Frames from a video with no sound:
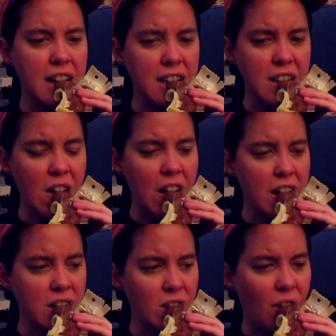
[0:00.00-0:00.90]

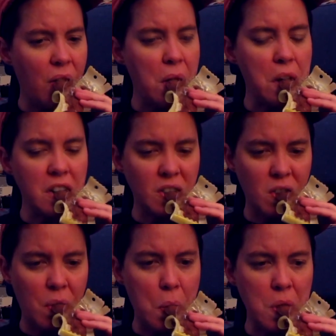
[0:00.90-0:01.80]

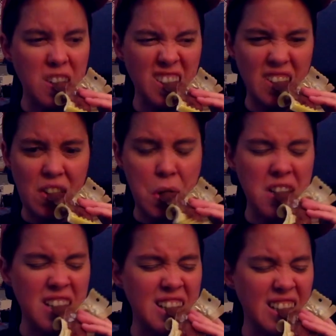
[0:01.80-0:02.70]

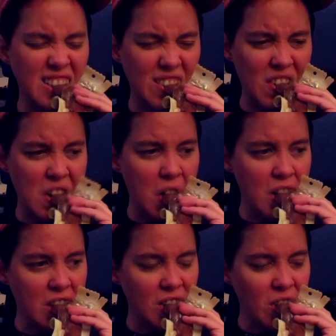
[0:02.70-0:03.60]

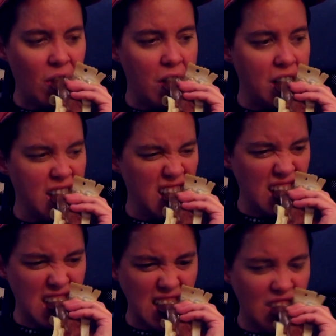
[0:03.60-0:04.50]

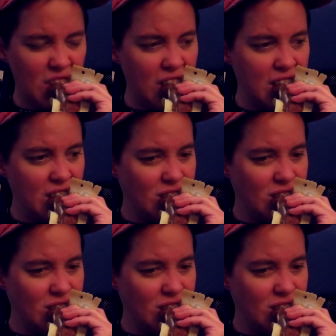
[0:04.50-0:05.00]
No one is speaking in this clip.